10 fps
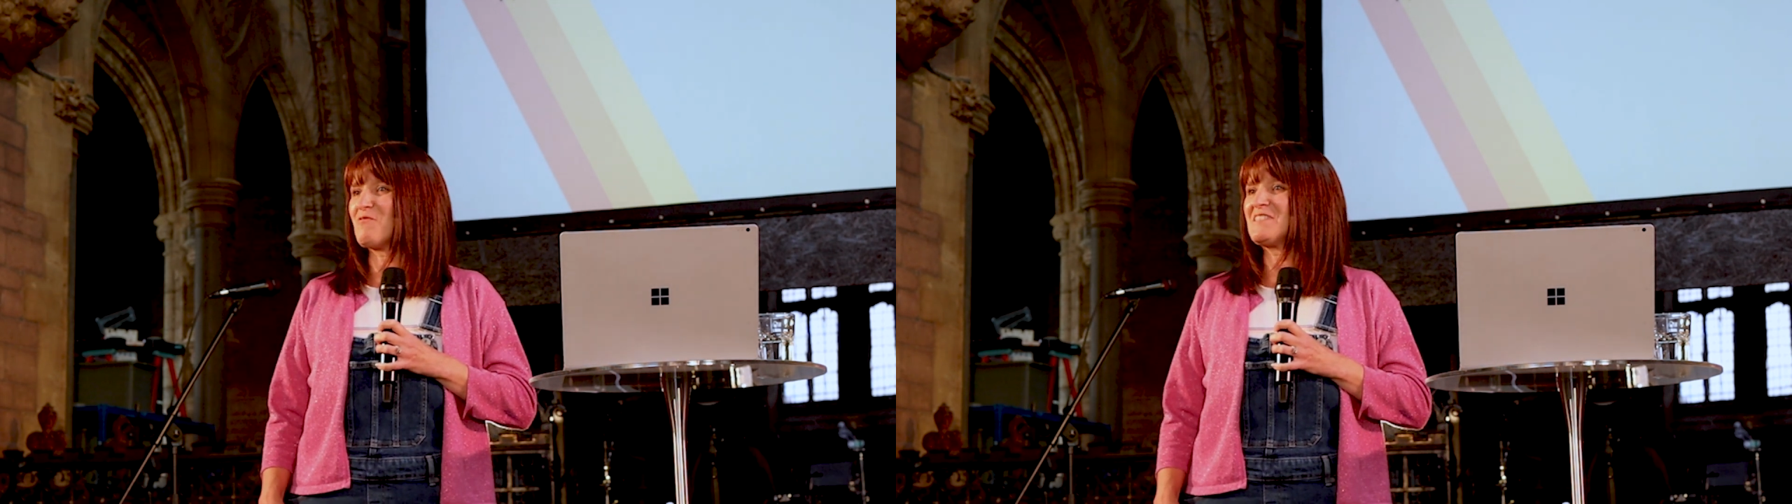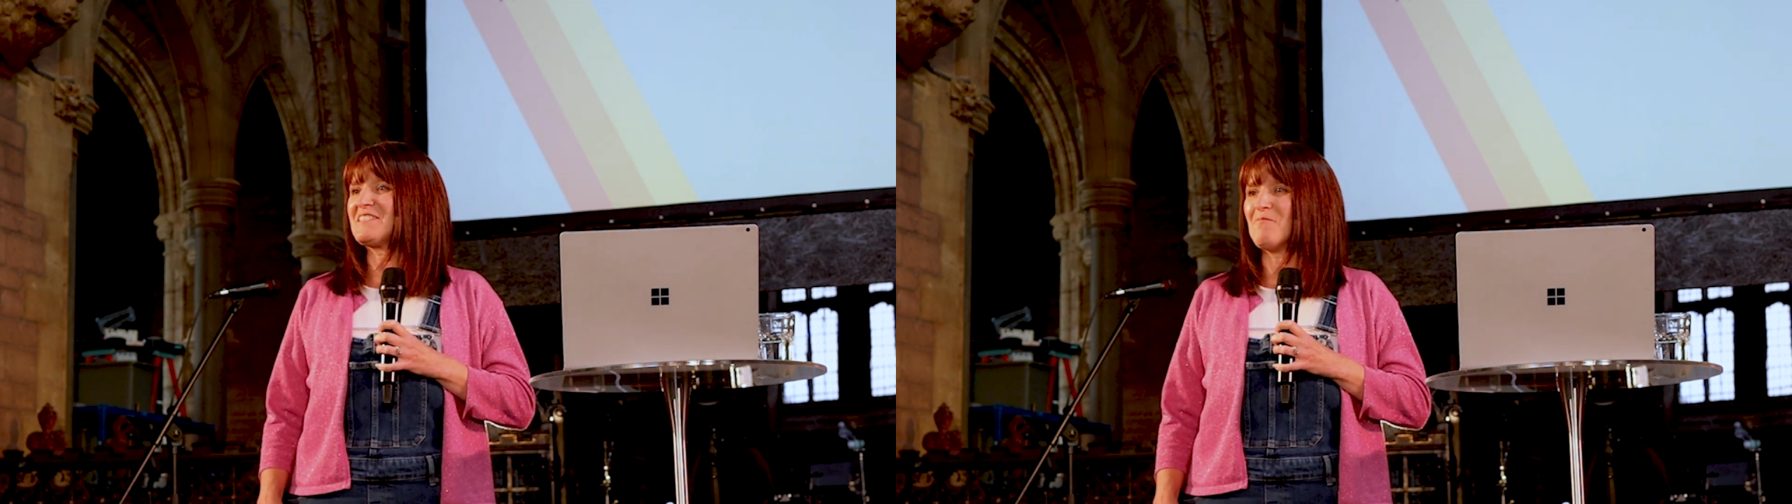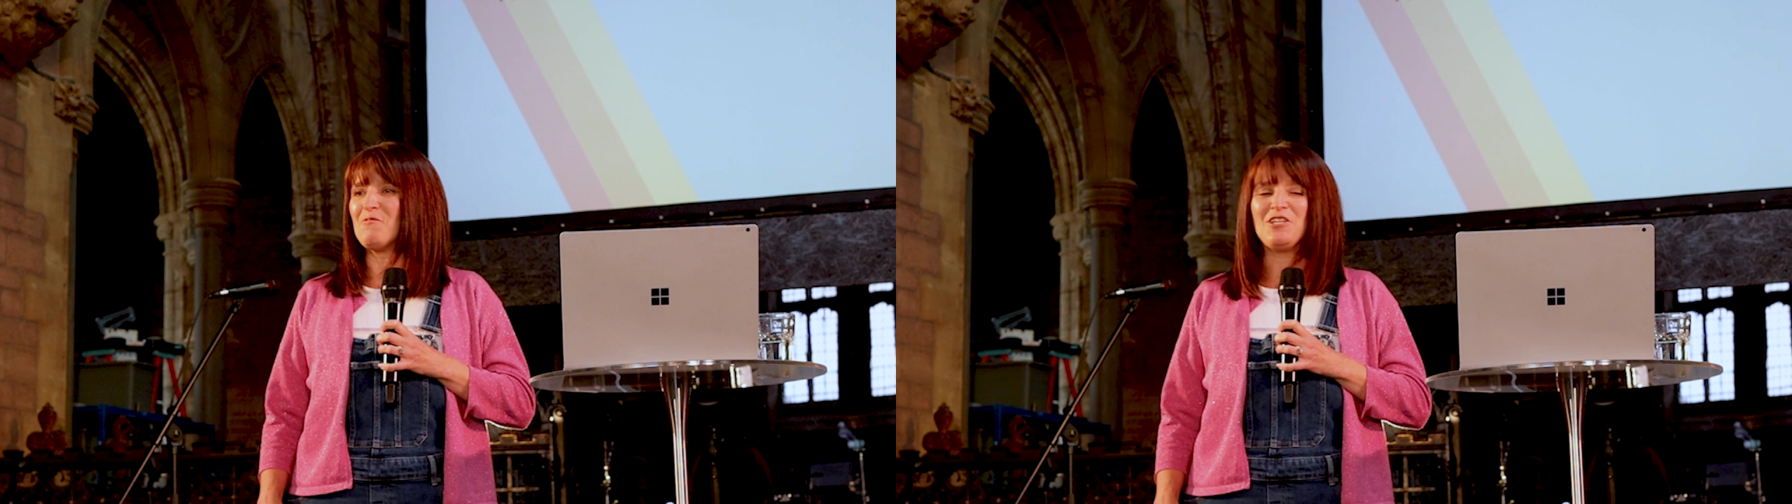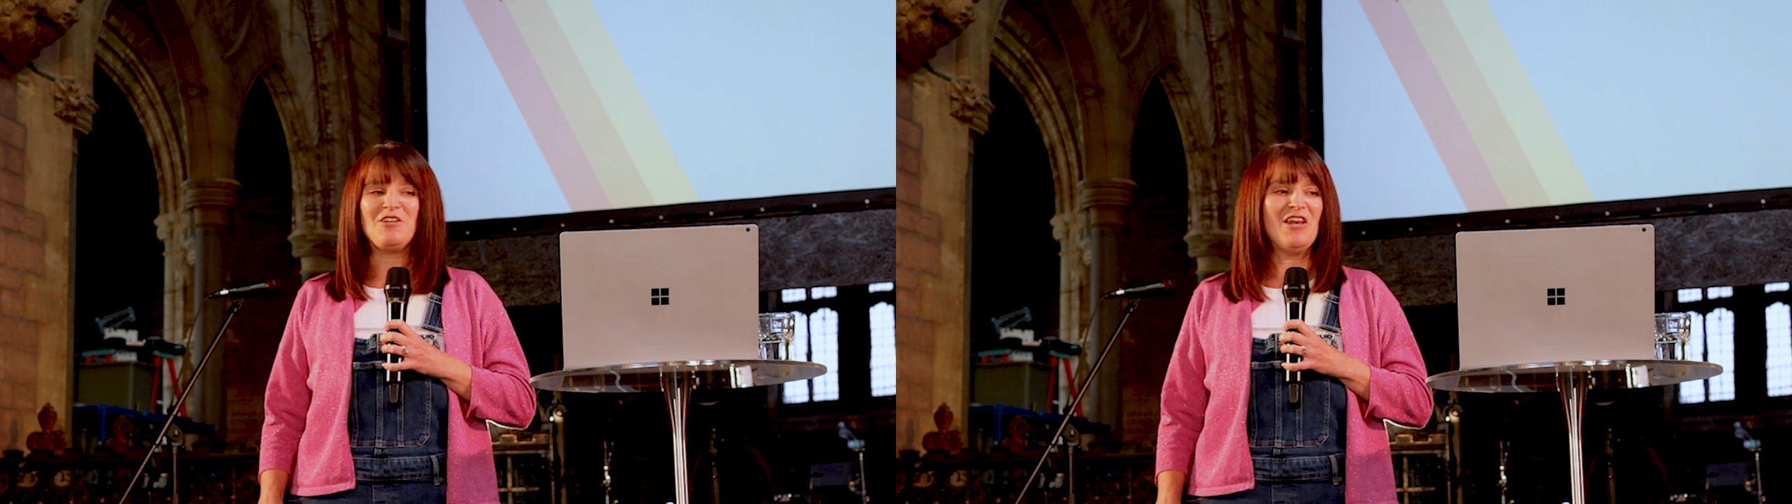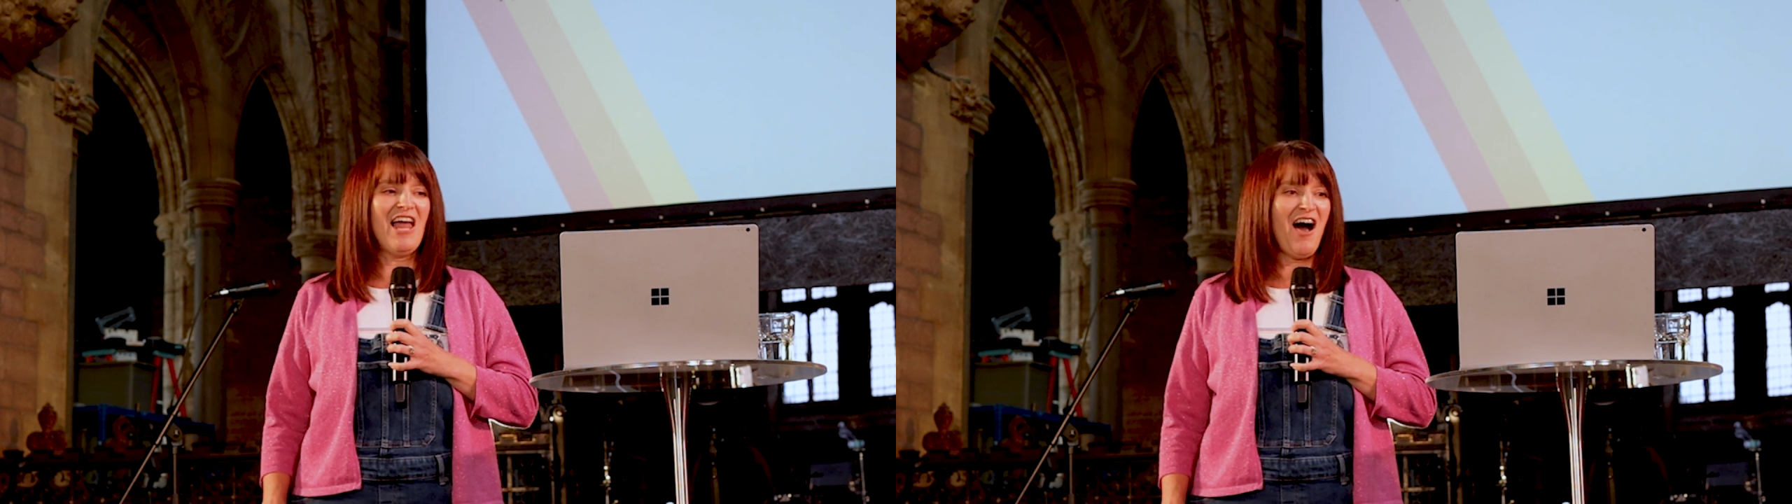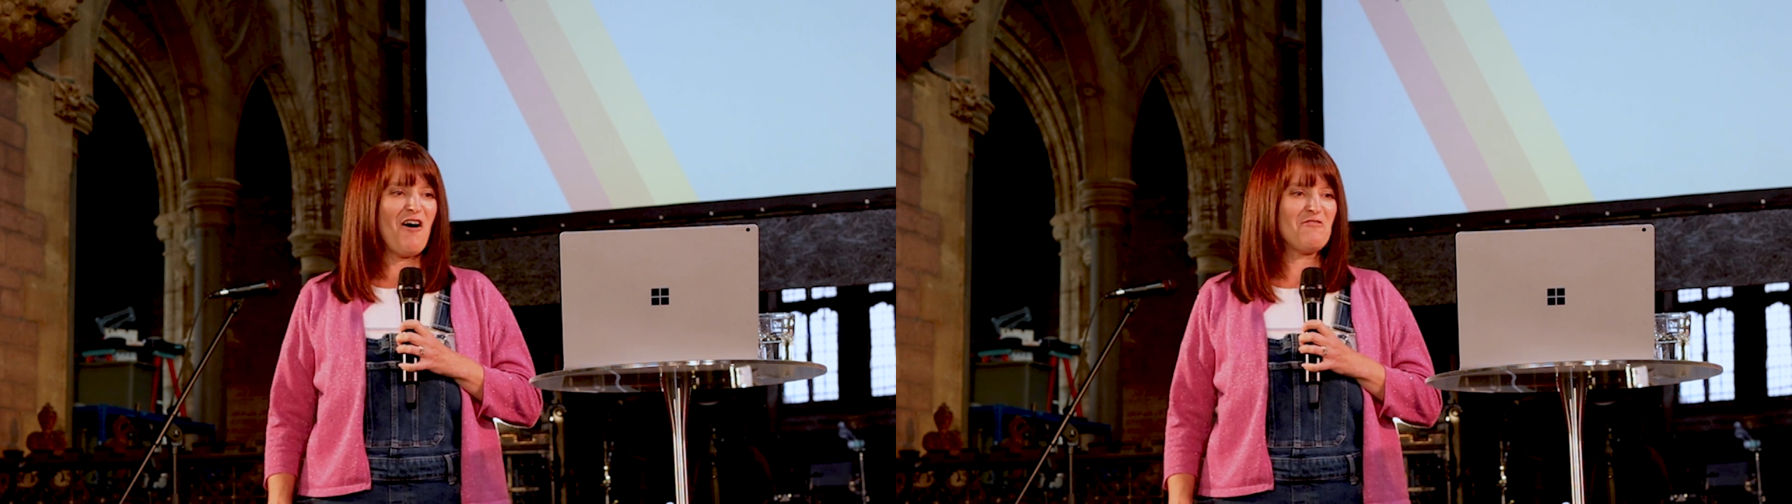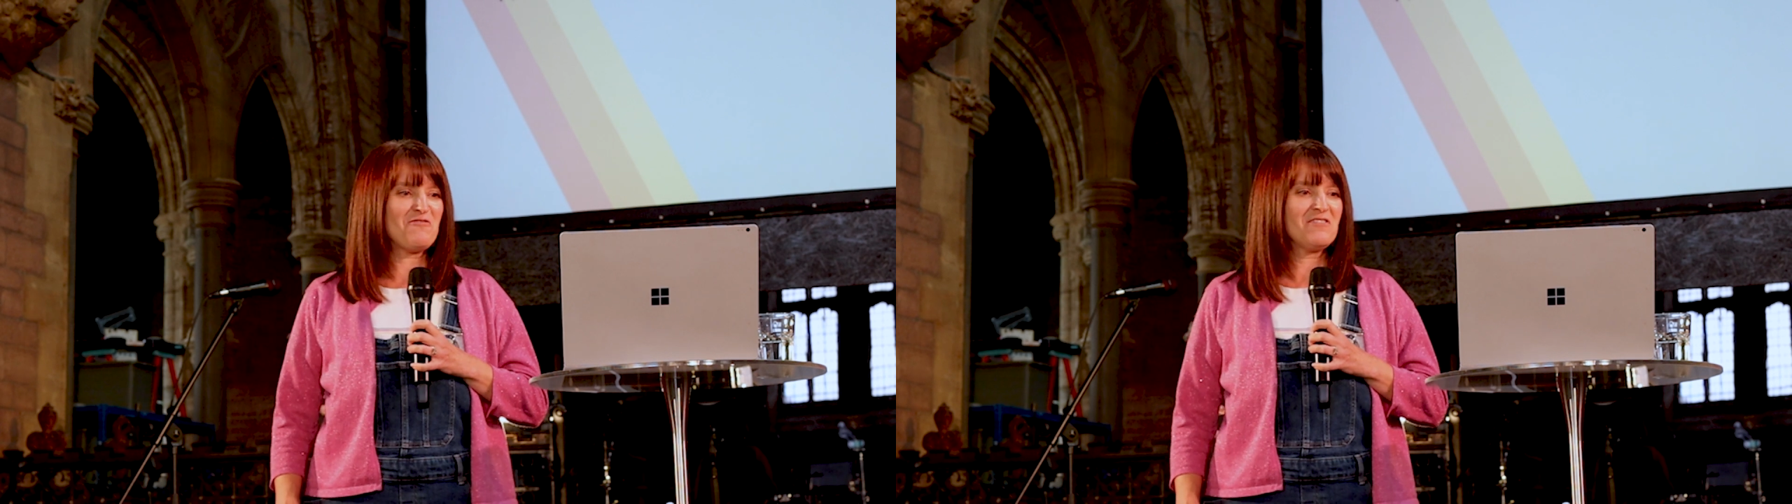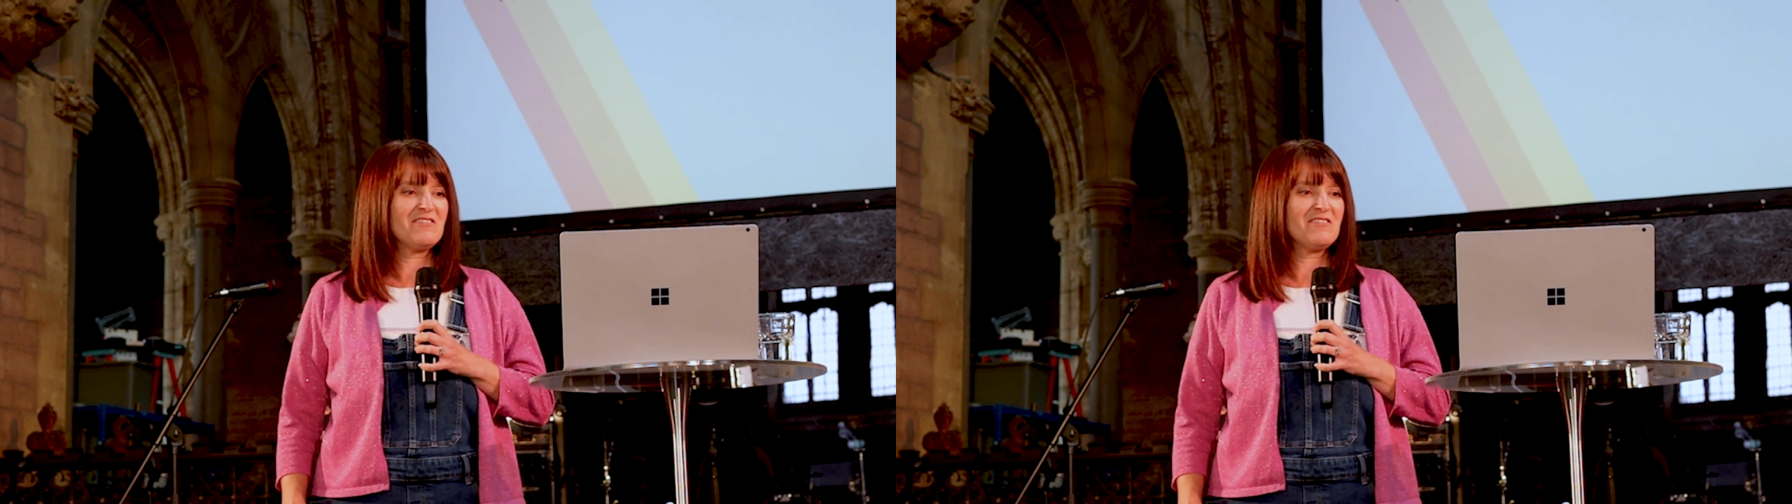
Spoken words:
with someone you love